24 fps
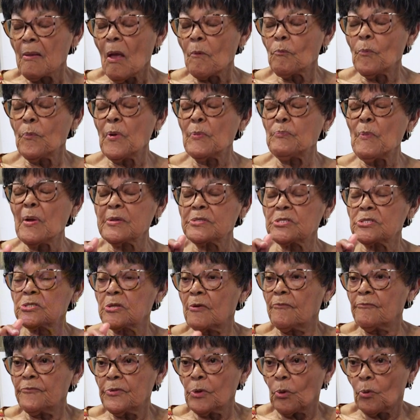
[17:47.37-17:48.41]

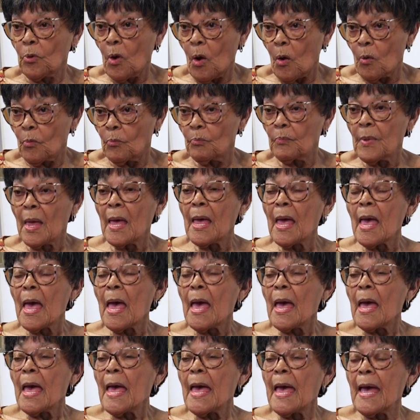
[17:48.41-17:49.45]
Richardson Funeral Home.
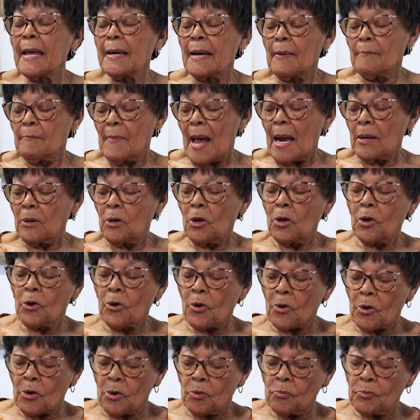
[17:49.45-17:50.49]
And then my little
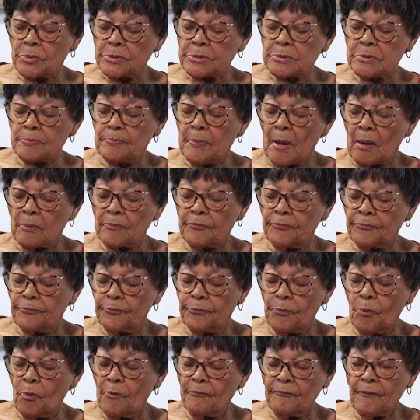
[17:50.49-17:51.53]
girl was about
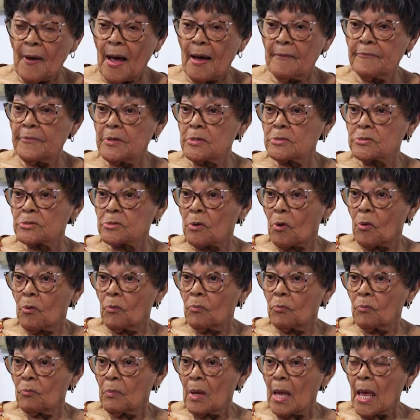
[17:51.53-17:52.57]
4 or 5 years
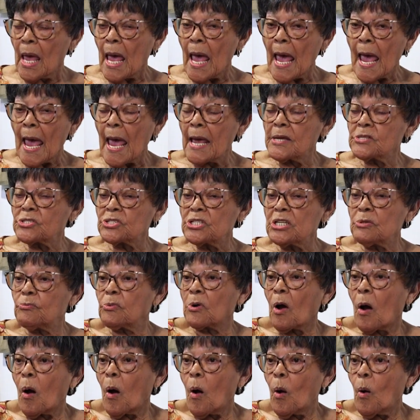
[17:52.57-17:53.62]
old. And she
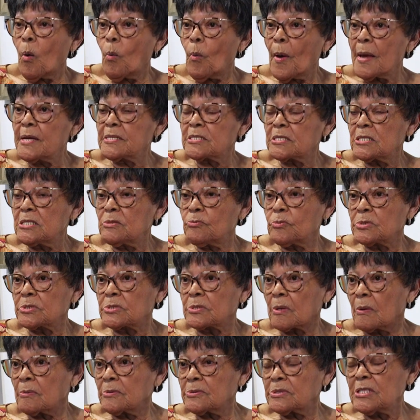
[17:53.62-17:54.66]
was
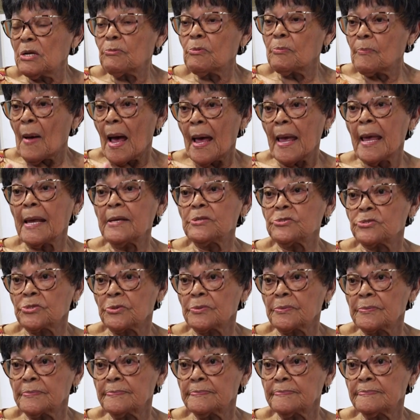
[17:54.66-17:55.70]
my
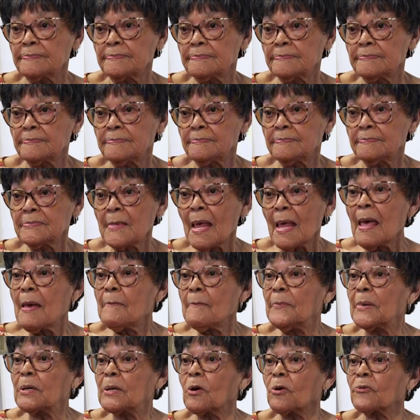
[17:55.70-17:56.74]
angel.
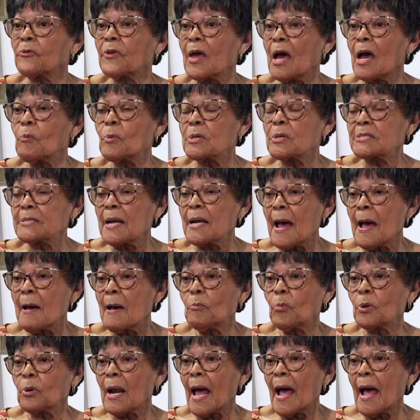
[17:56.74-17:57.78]
Because there was
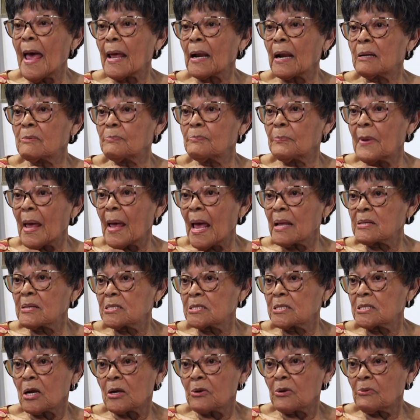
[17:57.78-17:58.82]
times when I had a bad
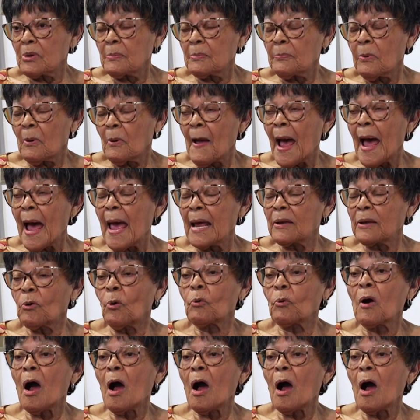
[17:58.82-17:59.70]
stuttering problem. I had no